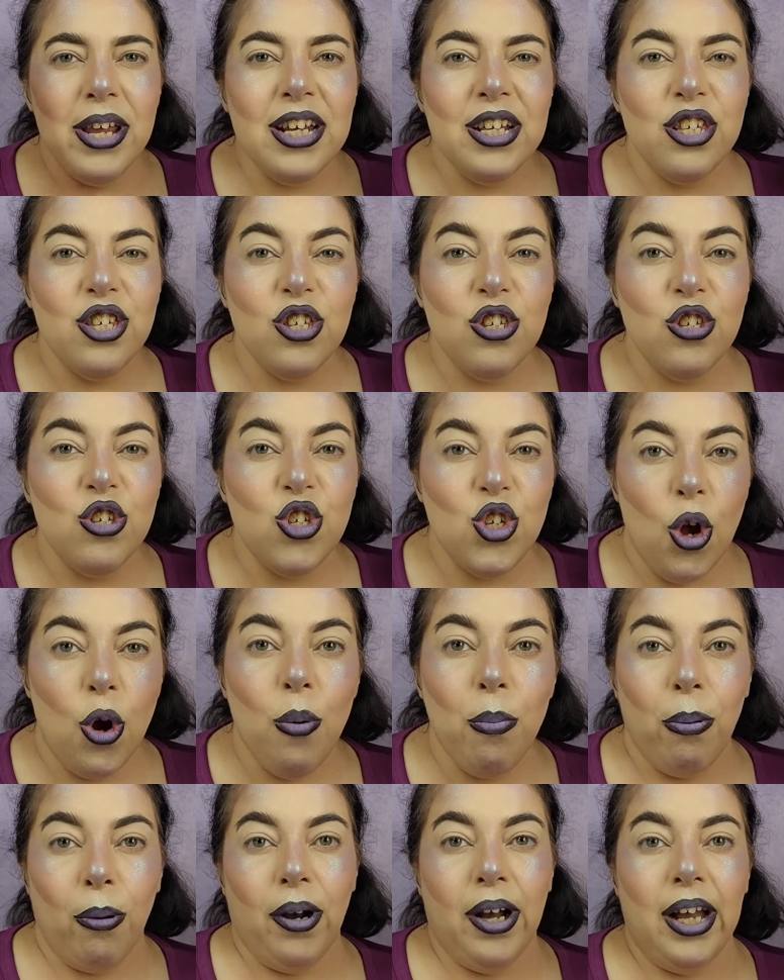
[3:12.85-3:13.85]
It is
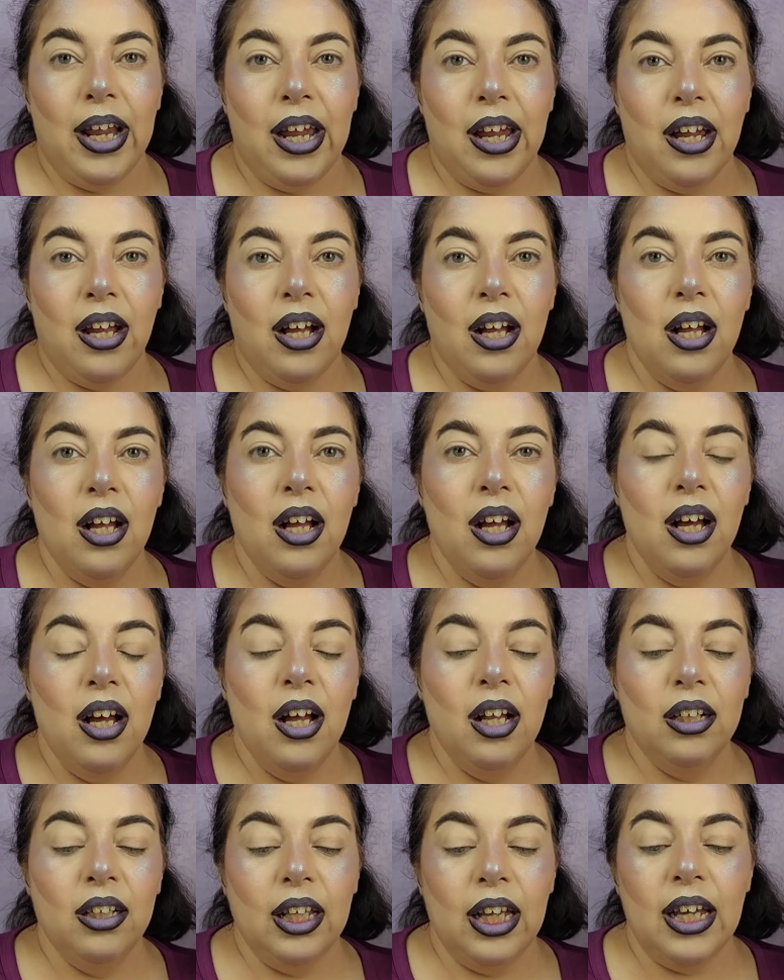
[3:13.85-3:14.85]
so pretty.
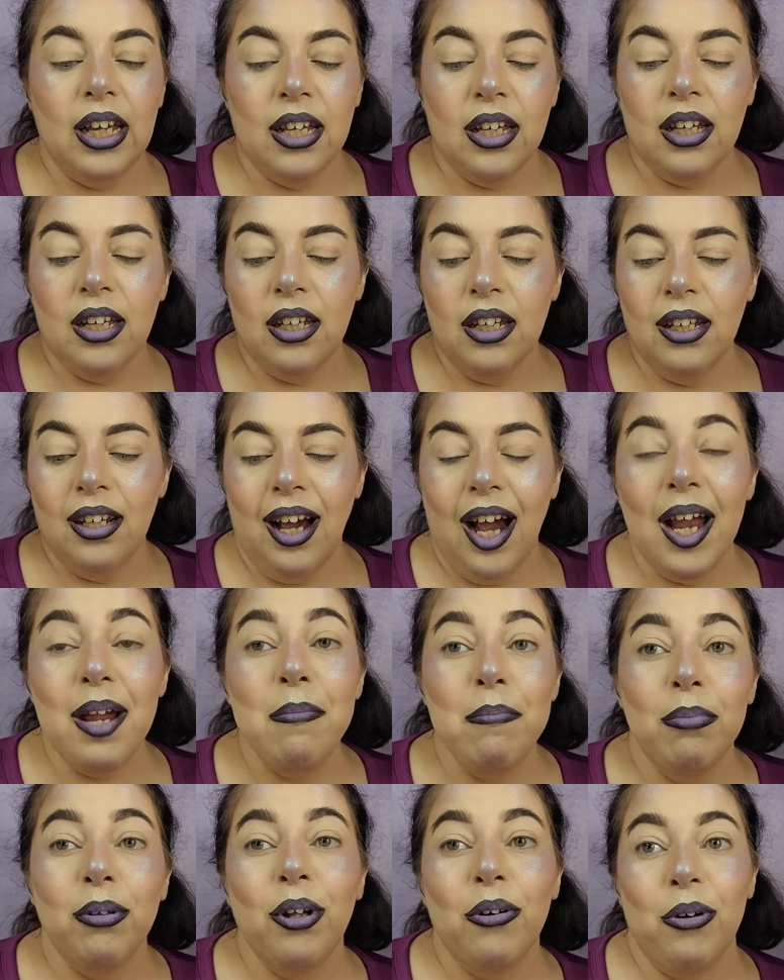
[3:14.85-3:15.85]
Like, I
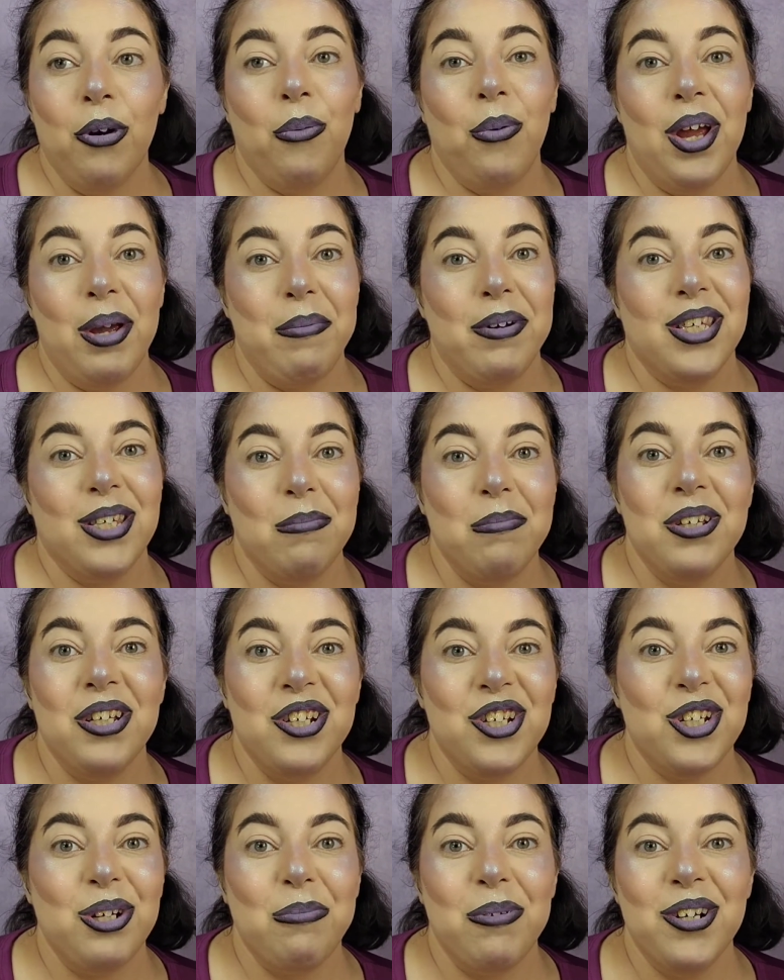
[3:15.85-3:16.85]
am blown away by some of
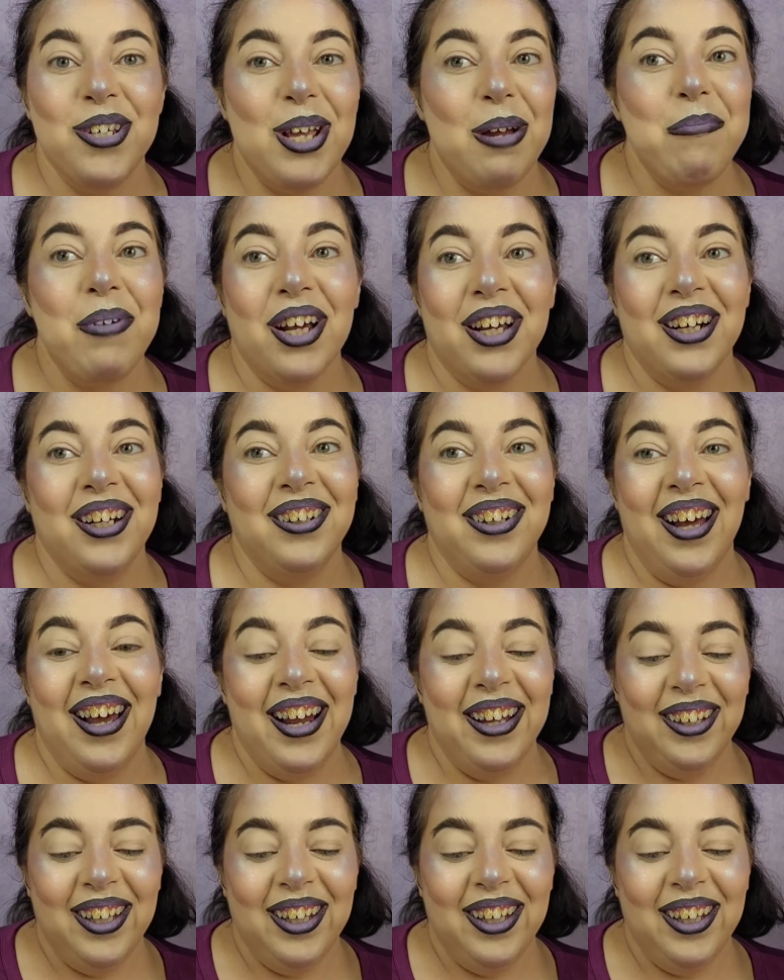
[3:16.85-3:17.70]
these shimmers. I'm not gonna lie.